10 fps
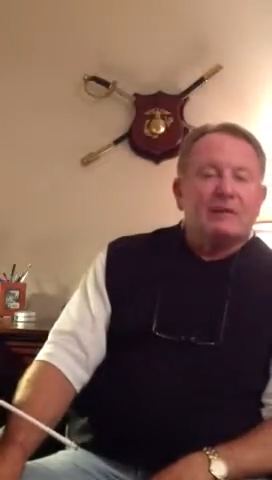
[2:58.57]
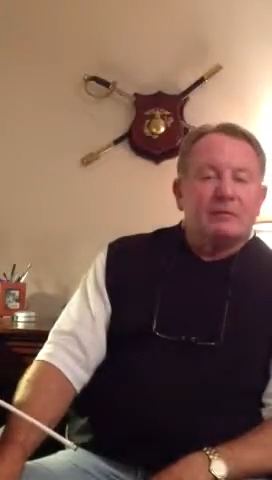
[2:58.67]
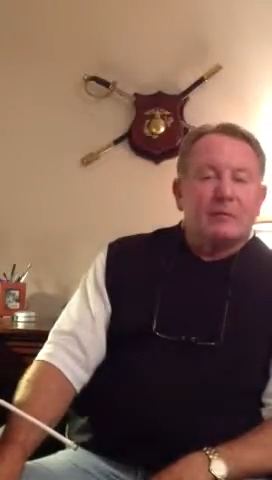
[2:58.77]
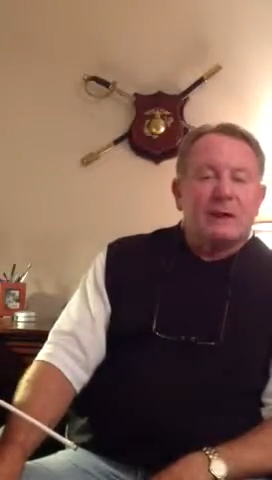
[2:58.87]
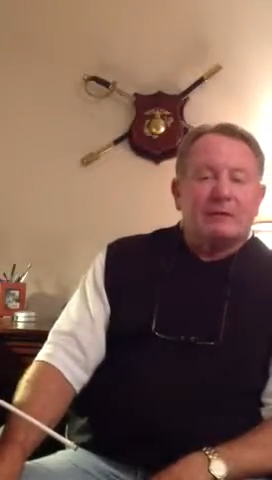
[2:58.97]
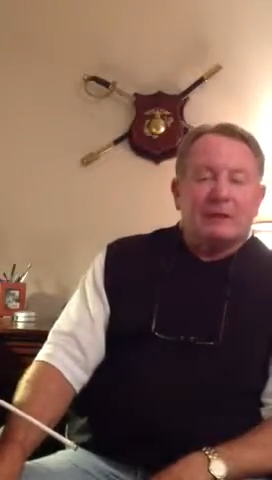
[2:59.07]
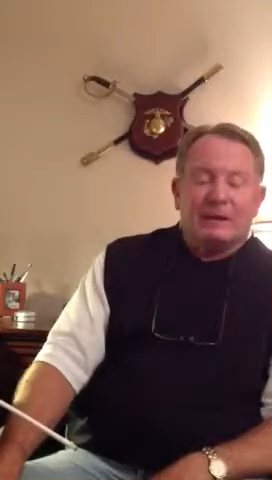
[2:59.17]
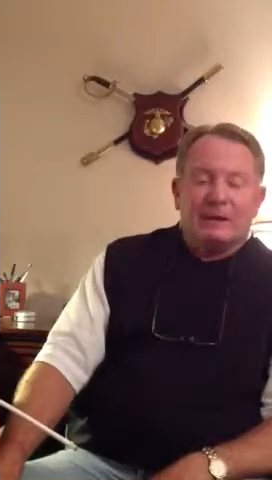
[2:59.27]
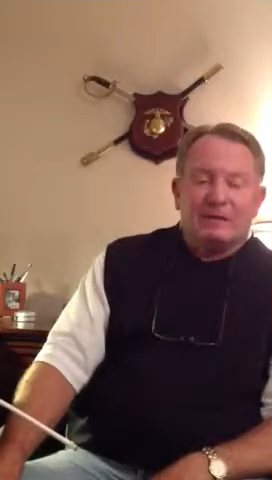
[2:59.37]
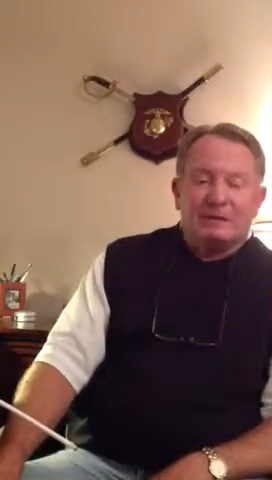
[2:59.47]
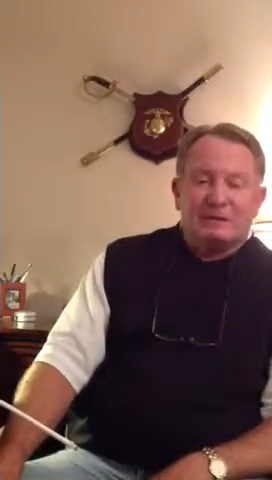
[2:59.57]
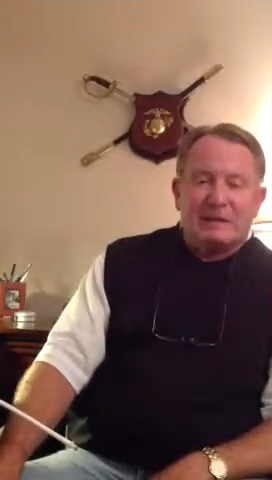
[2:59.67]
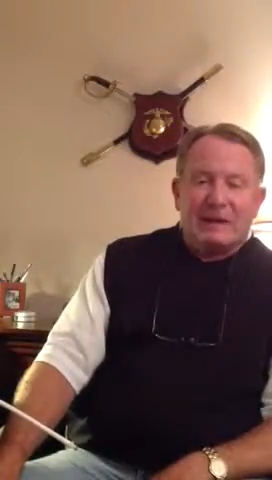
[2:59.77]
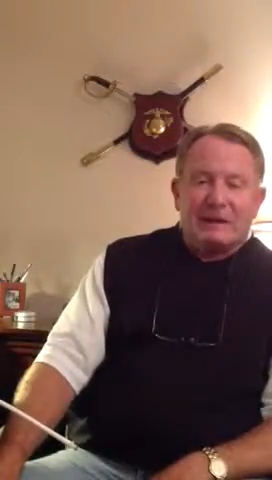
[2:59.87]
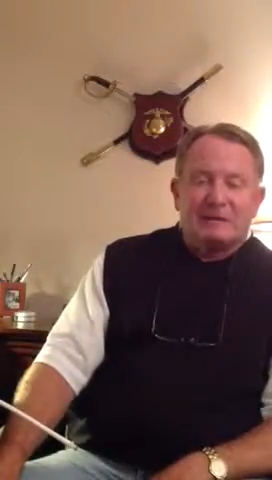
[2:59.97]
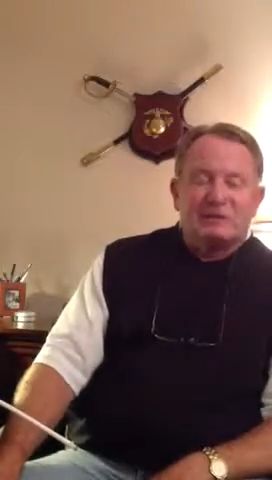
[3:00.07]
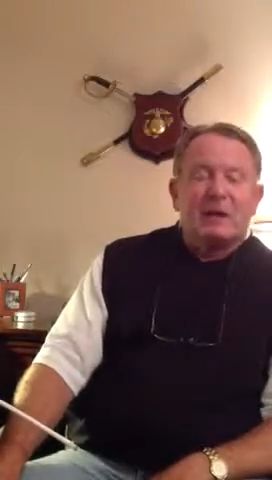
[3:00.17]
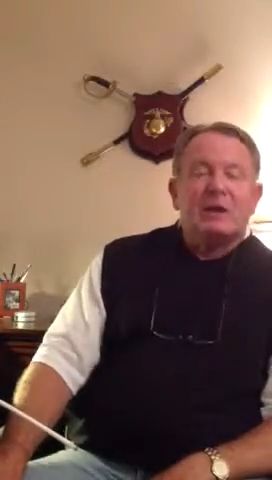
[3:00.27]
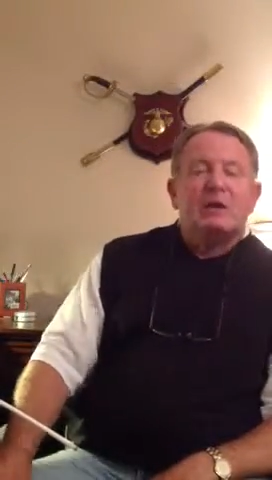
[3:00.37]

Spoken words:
of around 11 seconds.